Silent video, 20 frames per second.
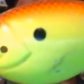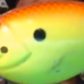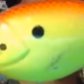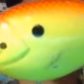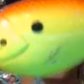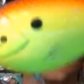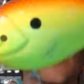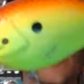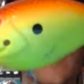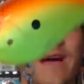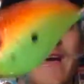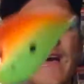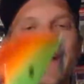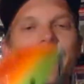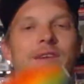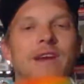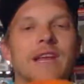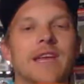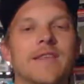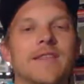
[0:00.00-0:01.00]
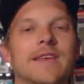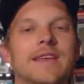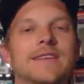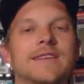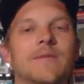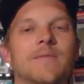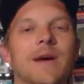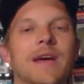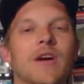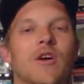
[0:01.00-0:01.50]
I don't have any of these
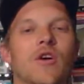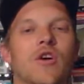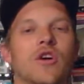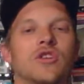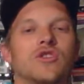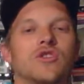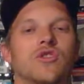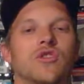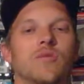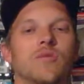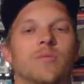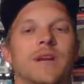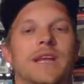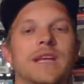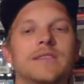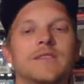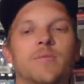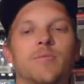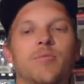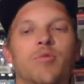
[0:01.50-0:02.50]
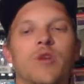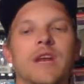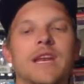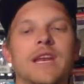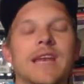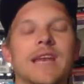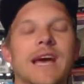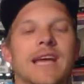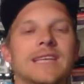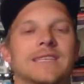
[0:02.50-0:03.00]
in my arsenal, but it's a pretty
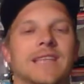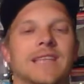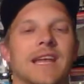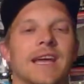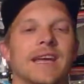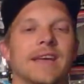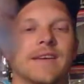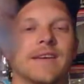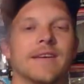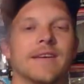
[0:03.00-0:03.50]
nice, like,